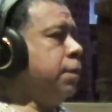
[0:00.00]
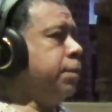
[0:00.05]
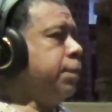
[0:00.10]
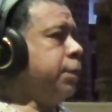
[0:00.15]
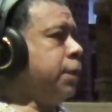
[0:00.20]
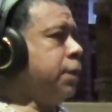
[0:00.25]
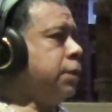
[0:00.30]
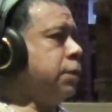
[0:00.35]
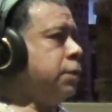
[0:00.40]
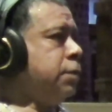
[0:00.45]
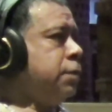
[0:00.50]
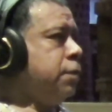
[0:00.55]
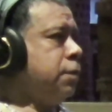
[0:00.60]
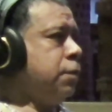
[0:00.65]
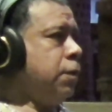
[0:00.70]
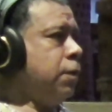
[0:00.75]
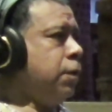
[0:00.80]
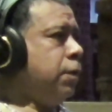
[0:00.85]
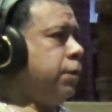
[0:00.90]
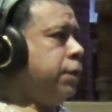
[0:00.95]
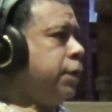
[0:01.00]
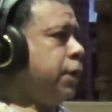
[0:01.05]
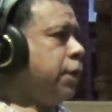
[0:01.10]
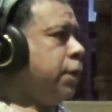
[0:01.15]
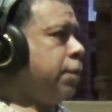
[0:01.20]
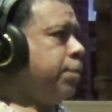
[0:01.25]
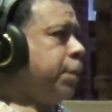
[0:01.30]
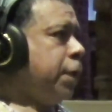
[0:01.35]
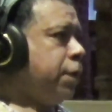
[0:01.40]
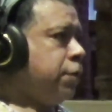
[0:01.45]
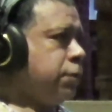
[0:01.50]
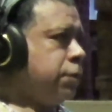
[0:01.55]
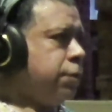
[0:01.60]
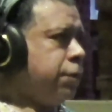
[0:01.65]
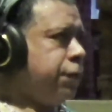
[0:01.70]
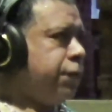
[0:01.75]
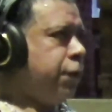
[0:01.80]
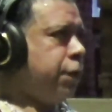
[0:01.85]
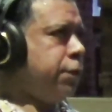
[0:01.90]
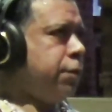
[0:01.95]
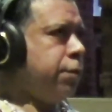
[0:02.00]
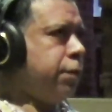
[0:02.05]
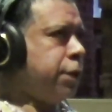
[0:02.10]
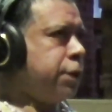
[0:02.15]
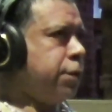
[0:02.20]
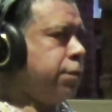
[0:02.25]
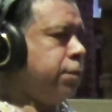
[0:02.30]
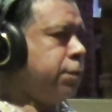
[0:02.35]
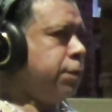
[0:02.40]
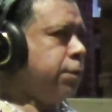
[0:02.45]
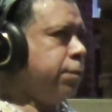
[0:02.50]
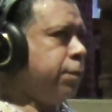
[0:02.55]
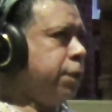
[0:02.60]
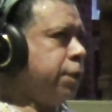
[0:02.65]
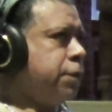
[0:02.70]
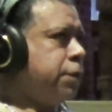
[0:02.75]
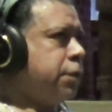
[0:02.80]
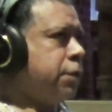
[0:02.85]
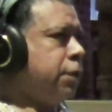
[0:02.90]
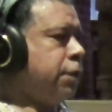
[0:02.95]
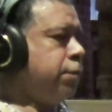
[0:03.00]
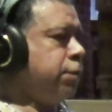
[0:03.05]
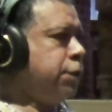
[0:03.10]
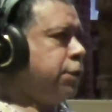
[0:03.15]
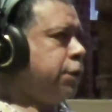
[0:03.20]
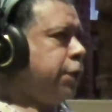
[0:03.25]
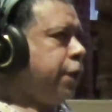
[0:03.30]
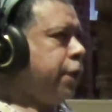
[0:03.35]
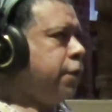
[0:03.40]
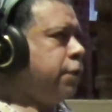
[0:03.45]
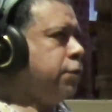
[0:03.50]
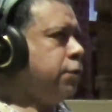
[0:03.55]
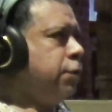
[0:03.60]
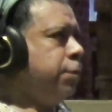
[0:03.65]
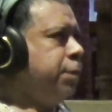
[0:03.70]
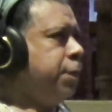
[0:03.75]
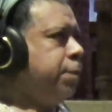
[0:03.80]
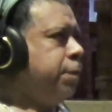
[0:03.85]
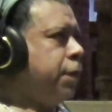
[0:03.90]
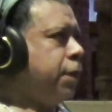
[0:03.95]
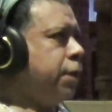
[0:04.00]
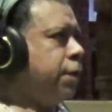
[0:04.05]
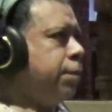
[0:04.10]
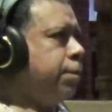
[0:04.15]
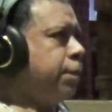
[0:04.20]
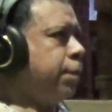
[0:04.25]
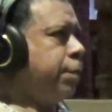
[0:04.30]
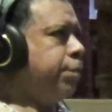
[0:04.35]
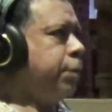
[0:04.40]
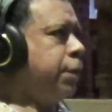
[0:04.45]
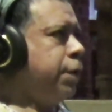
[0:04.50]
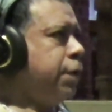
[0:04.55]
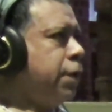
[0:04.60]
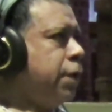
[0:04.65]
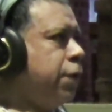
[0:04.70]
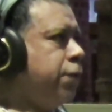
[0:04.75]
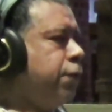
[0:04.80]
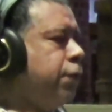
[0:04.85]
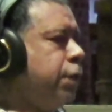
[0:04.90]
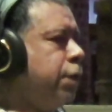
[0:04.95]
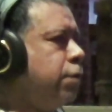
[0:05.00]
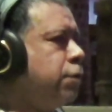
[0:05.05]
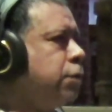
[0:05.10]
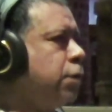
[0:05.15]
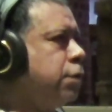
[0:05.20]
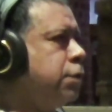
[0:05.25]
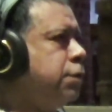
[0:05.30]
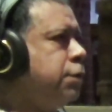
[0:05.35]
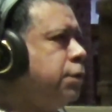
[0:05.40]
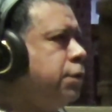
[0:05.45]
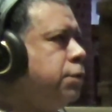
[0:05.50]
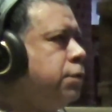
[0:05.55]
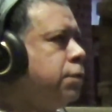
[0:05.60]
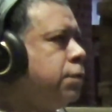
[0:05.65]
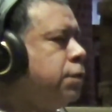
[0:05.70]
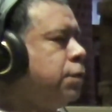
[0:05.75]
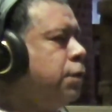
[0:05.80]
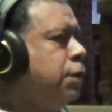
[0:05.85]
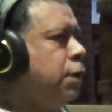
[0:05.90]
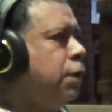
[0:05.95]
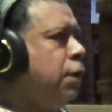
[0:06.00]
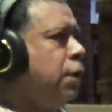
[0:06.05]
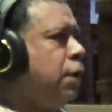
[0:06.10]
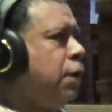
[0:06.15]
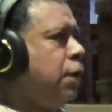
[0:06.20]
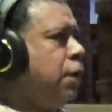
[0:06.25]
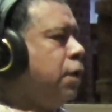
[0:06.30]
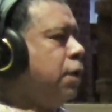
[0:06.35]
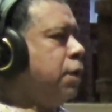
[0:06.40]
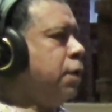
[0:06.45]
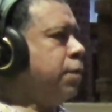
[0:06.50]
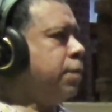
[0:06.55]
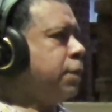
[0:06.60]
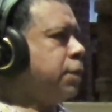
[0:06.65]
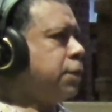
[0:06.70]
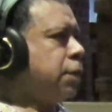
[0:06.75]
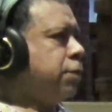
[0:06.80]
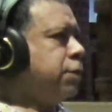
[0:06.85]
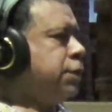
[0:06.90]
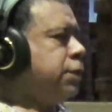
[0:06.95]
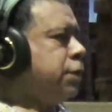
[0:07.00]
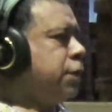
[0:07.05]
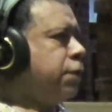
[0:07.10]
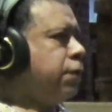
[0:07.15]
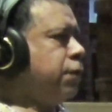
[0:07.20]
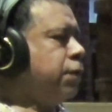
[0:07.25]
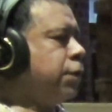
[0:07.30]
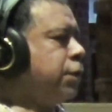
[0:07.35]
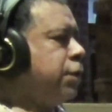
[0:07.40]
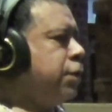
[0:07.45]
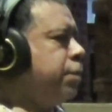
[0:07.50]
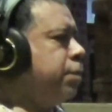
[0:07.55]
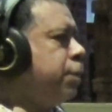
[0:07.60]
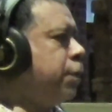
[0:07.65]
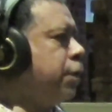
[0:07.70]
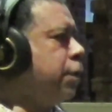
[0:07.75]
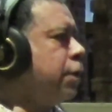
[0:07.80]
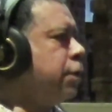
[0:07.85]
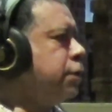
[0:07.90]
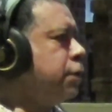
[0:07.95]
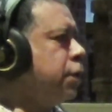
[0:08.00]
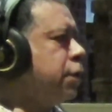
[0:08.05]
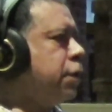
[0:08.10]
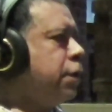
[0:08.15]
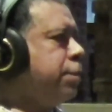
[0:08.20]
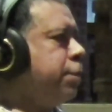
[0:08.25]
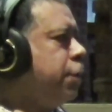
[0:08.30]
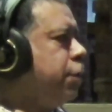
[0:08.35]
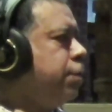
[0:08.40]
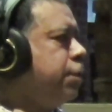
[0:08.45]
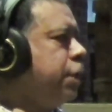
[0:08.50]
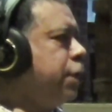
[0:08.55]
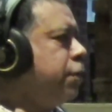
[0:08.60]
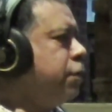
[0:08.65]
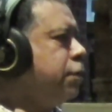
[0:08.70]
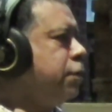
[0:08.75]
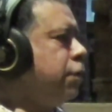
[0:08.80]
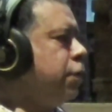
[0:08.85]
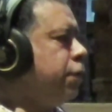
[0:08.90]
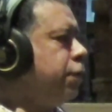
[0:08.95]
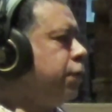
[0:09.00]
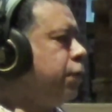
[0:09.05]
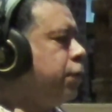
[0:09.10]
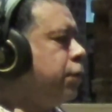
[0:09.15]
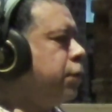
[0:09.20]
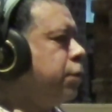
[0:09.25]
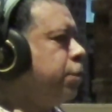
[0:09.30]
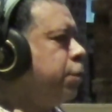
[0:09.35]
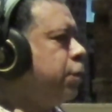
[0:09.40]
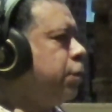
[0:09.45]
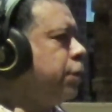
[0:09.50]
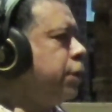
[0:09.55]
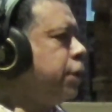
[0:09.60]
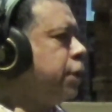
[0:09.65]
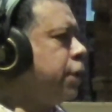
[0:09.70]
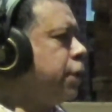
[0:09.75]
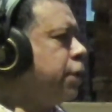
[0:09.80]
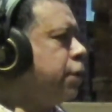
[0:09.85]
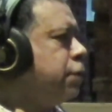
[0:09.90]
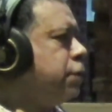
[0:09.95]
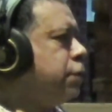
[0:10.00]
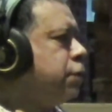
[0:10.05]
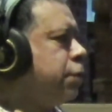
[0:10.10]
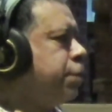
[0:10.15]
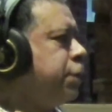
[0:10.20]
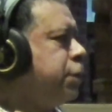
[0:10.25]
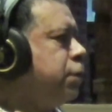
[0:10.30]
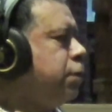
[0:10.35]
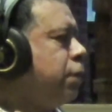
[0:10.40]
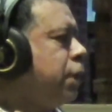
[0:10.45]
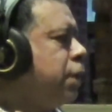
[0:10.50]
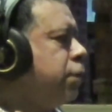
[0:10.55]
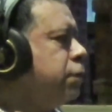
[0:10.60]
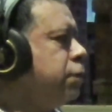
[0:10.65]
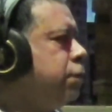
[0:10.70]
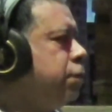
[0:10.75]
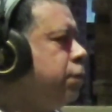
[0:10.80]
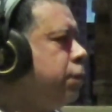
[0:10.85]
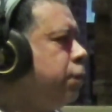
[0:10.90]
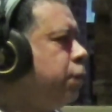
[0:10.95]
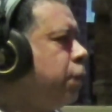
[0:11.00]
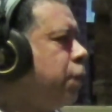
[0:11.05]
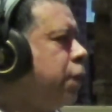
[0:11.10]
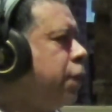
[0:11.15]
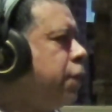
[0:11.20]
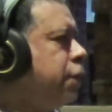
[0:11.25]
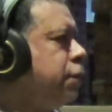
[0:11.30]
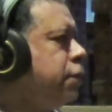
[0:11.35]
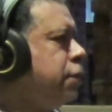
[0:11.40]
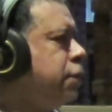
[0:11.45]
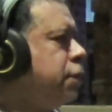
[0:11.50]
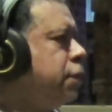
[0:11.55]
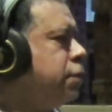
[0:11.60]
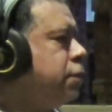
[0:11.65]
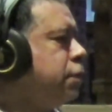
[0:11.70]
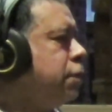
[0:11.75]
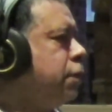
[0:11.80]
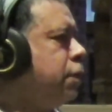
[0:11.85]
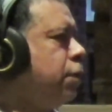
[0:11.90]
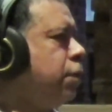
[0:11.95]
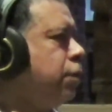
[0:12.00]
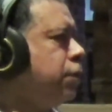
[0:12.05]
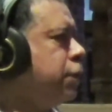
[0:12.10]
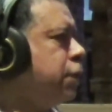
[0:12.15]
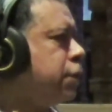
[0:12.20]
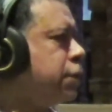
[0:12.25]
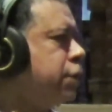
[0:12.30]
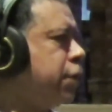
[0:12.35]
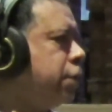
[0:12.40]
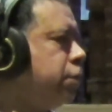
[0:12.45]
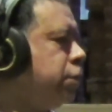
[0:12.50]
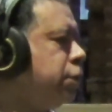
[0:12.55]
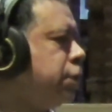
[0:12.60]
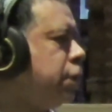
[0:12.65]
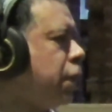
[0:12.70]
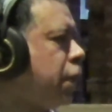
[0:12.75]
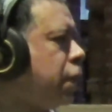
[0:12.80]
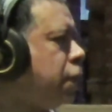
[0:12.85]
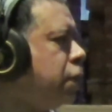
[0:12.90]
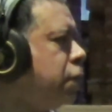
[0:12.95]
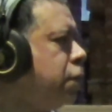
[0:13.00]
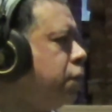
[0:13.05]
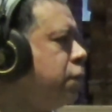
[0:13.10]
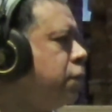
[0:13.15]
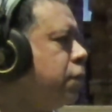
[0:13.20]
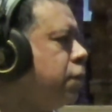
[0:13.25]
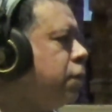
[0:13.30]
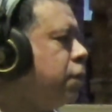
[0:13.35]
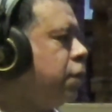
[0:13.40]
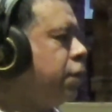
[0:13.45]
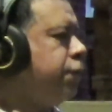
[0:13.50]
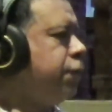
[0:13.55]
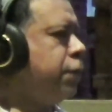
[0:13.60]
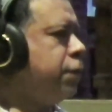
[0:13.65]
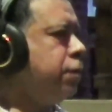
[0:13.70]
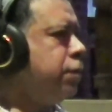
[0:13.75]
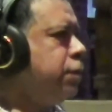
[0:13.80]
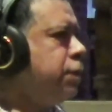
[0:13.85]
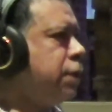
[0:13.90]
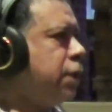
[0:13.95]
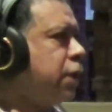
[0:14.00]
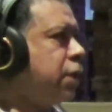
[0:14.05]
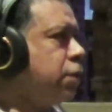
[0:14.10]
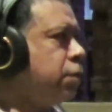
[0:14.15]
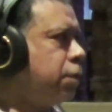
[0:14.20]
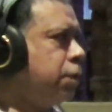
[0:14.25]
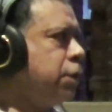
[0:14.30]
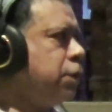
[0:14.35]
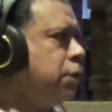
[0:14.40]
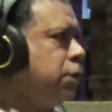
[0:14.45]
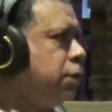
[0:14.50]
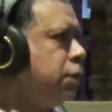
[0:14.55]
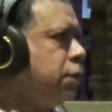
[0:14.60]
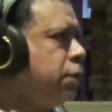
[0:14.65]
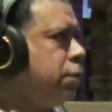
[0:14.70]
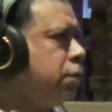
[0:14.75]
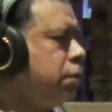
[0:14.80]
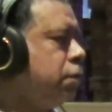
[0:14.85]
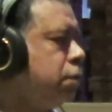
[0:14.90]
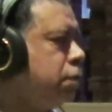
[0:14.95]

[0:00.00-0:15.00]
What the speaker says: because the whole thing about doing fight direction was a risk that was challenged to me by my buddy Alfredo Narciso. Because I was sick of working in bars. I'd come home at 4 a.m. and it took me 2 hours to unwind, and the whole next day was shot. And right. Alfredo was like, "Why don't you just